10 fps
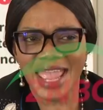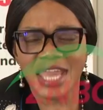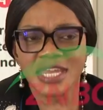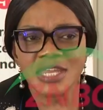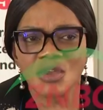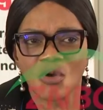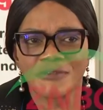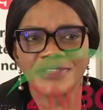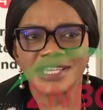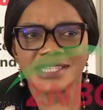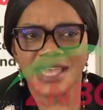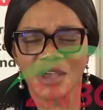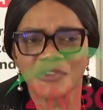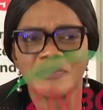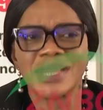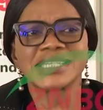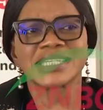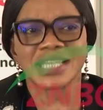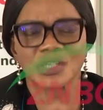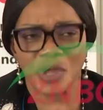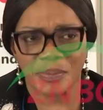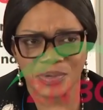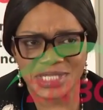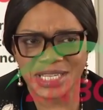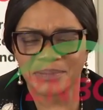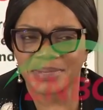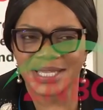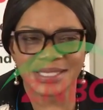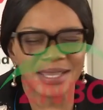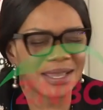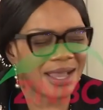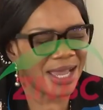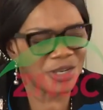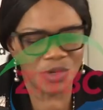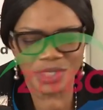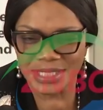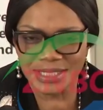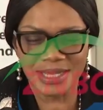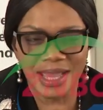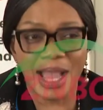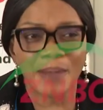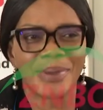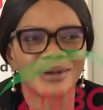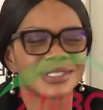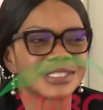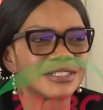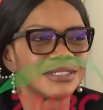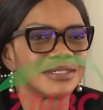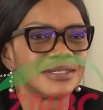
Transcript: Any of these health measures that we are putting in place are not about